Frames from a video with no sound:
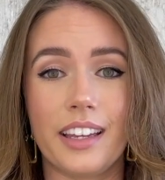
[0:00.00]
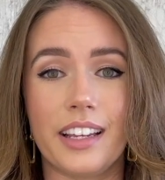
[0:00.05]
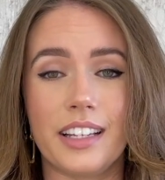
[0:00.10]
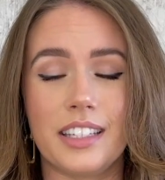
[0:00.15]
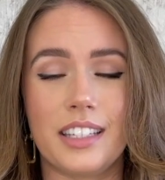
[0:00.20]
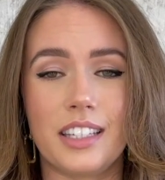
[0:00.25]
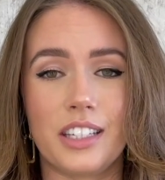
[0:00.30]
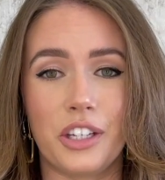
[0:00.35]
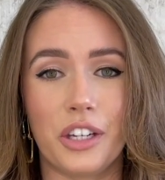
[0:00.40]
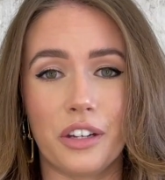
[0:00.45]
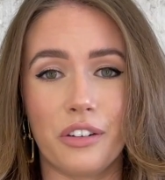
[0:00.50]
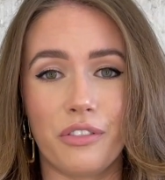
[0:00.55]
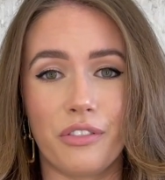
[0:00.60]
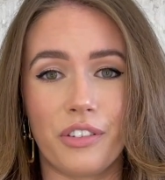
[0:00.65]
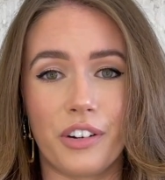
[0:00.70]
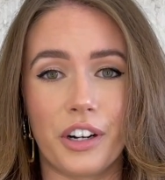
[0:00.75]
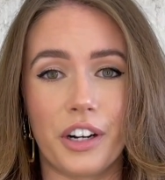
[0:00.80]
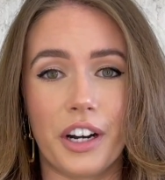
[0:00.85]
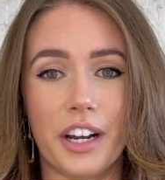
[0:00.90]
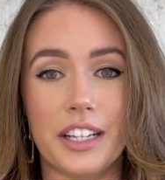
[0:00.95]
It's good
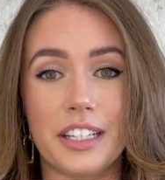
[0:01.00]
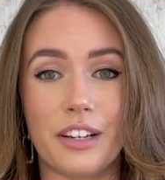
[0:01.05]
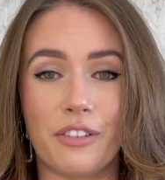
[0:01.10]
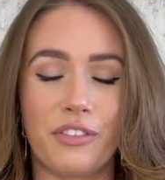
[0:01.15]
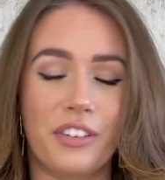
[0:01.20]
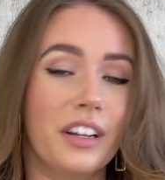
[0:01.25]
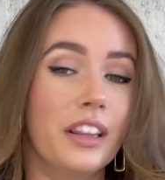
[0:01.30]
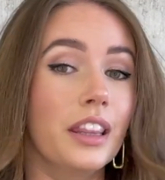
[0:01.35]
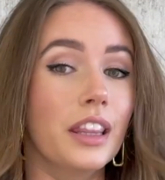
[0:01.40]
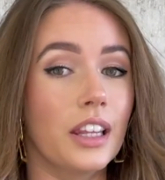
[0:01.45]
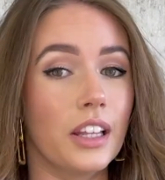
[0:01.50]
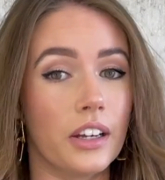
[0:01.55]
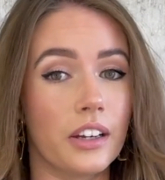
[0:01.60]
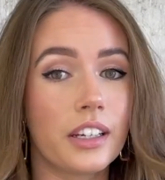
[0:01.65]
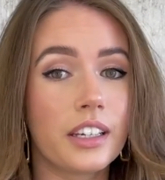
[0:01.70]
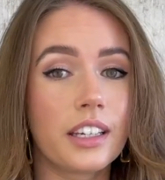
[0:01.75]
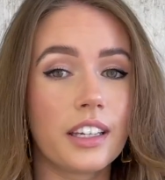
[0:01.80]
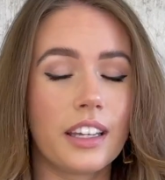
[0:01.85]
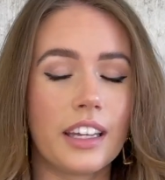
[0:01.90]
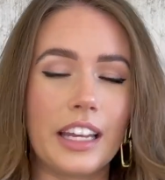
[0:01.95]
for a different
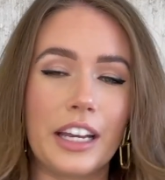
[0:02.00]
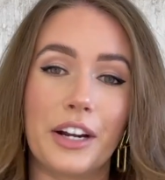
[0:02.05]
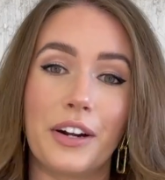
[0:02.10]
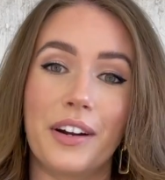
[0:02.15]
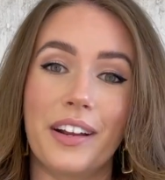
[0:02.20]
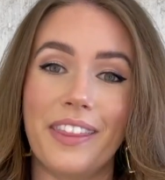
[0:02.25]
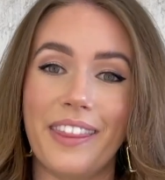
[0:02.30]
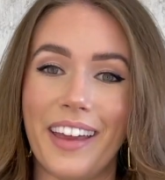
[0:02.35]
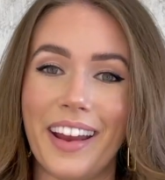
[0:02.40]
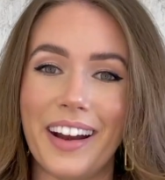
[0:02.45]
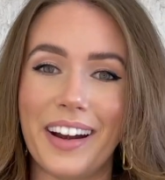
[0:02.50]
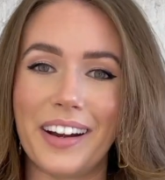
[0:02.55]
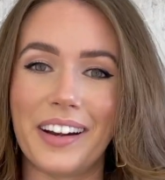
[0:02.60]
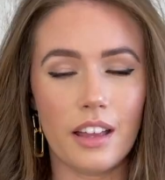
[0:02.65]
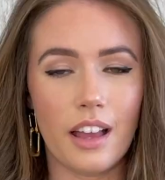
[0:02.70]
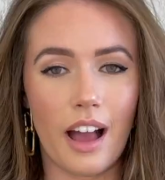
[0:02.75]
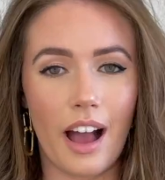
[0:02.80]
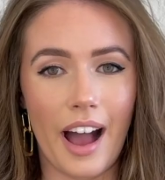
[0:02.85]
look here and there.